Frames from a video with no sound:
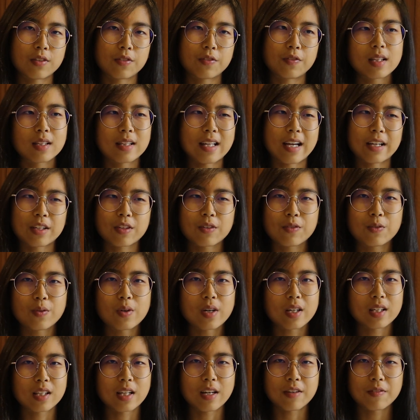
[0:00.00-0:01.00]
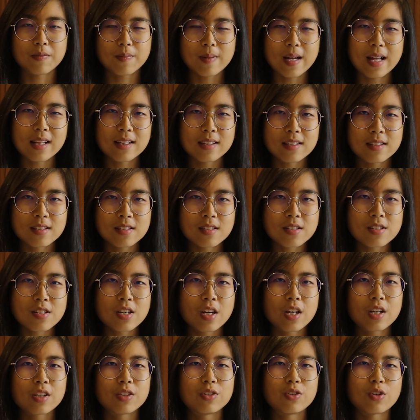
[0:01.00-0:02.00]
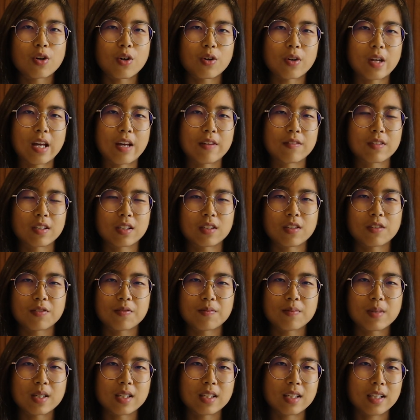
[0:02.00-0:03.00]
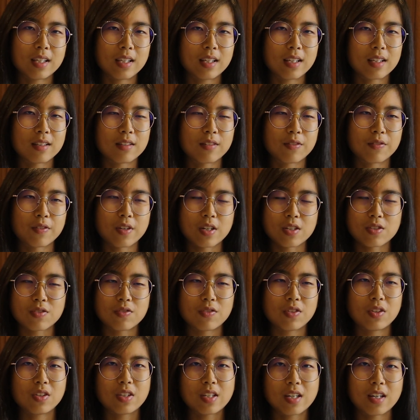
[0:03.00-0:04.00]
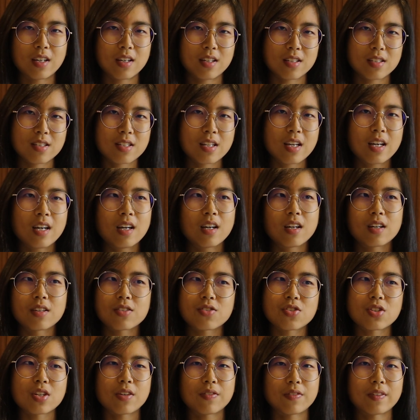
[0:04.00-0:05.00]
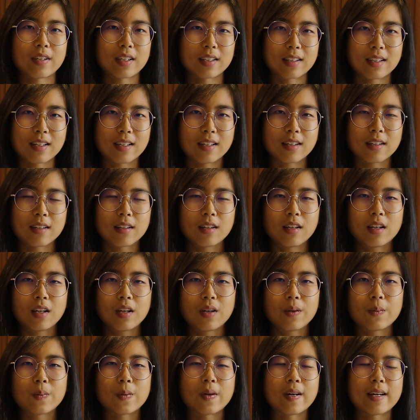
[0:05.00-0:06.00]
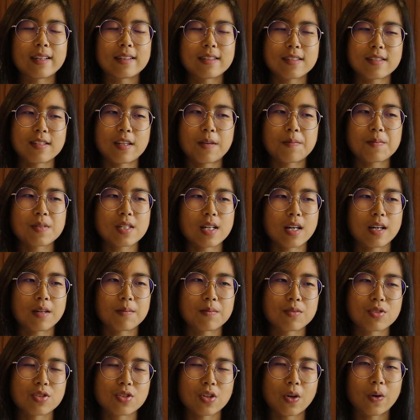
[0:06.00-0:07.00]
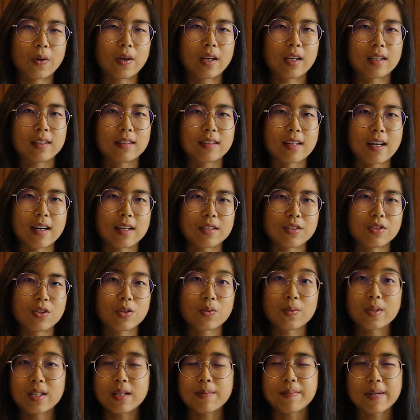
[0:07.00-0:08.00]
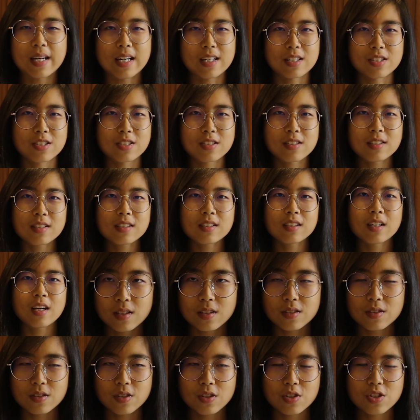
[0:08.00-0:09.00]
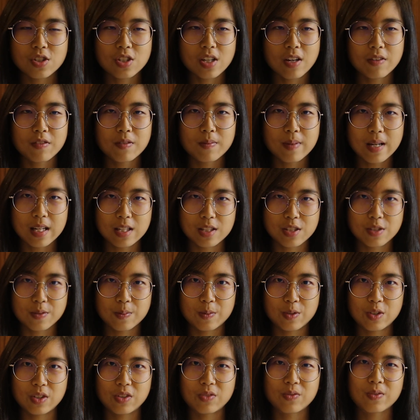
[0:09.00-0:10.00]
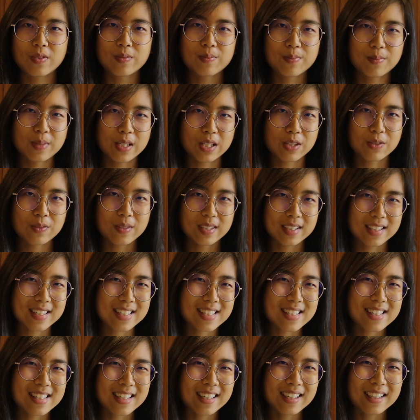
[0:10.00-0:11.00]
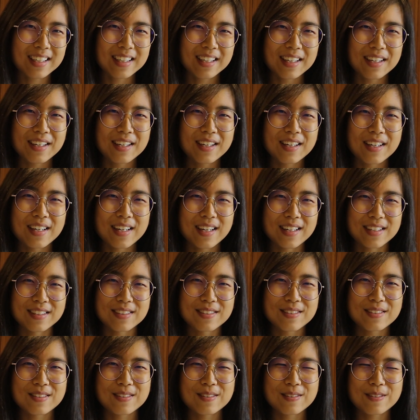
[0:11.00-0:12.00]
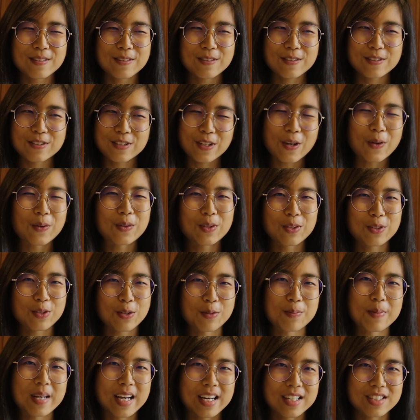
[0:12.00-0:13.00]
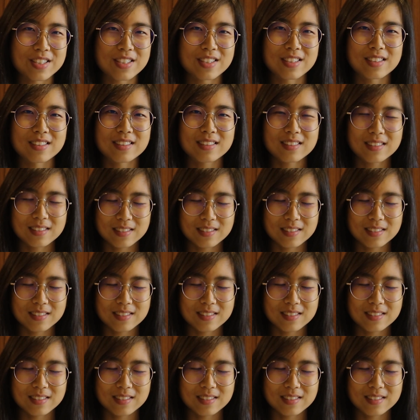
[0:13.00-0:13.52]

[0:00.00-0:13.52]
of lack of work-life balance, not having enough money in the first few years, and stuff like that, while at the same time showing that you're really passionate. So you should have a balance between being realistic and showing your passion.